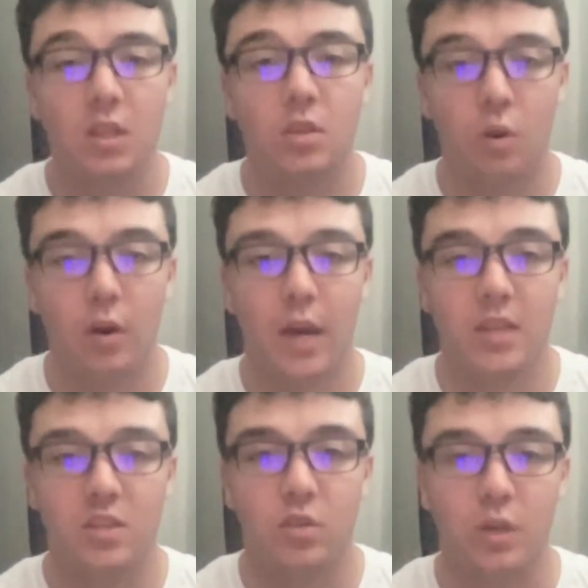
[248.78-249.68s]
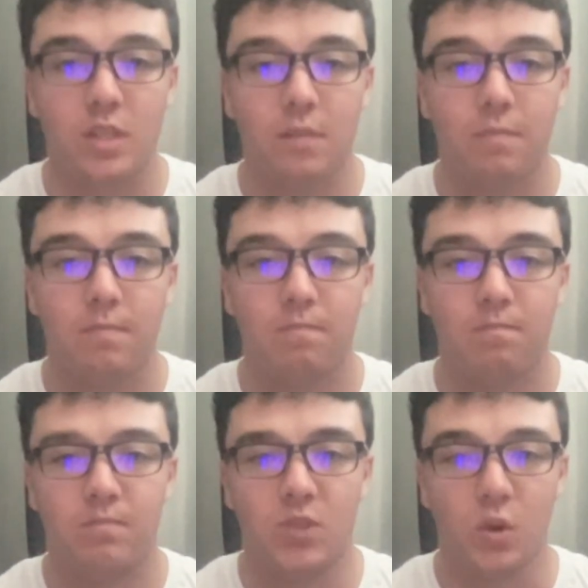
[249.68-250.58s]
go ahead and do it.
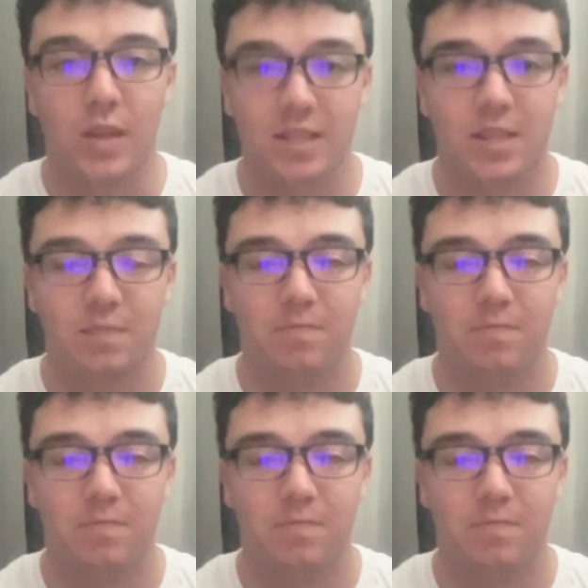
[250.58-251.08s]
Do it!